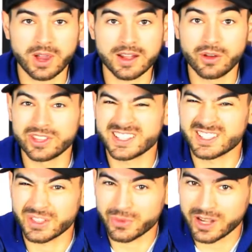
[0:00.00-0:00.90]
I know this
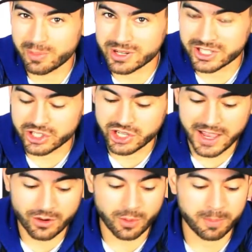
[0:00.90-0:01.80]
is a 3D printing
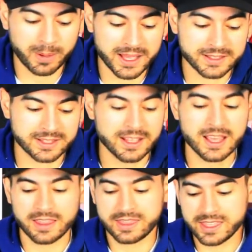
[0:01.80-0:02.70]
channel, but
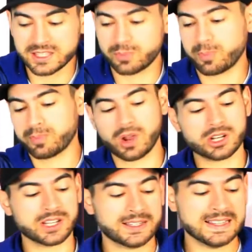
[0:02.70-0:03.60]
this
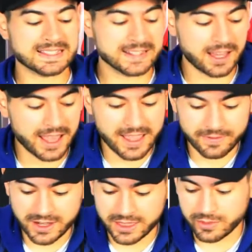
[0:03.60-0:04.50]
project does not
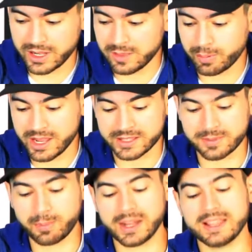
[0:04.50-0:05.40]
have any 3D prints,
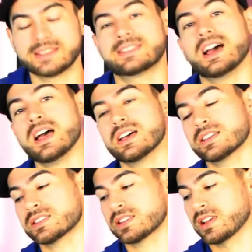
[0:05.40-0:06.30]
but it
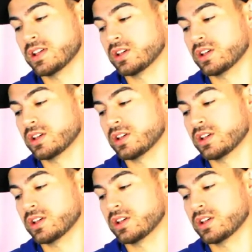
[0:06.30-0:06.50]
does